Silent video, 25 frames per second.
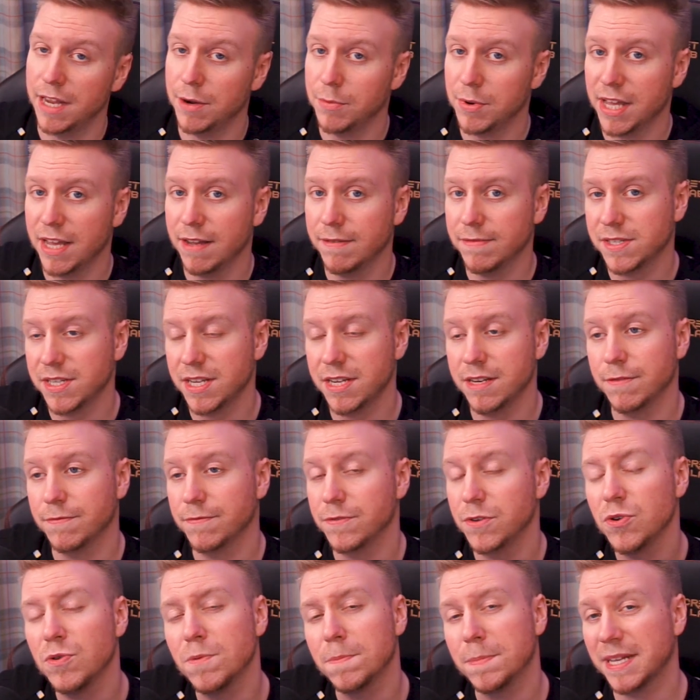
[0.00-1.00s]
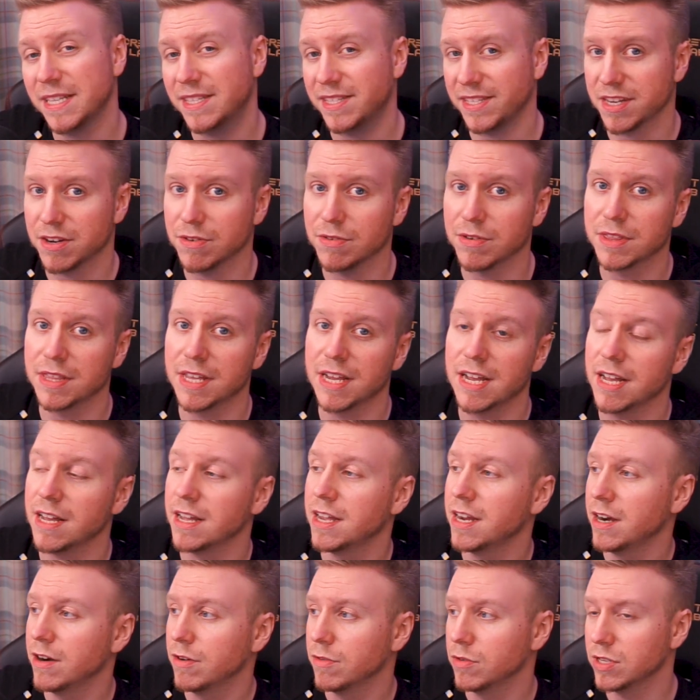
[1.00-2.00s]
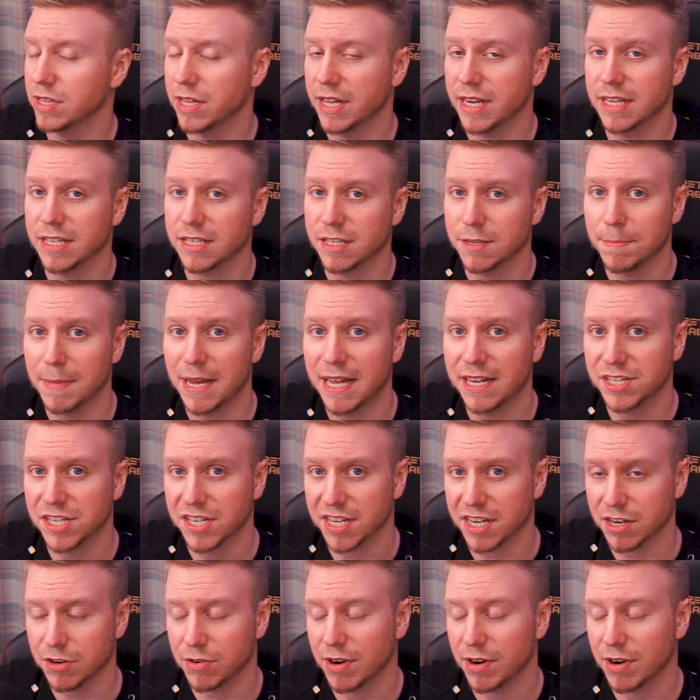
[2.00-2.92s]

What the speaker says: Now, we have seen a few bits here and there relating to magic and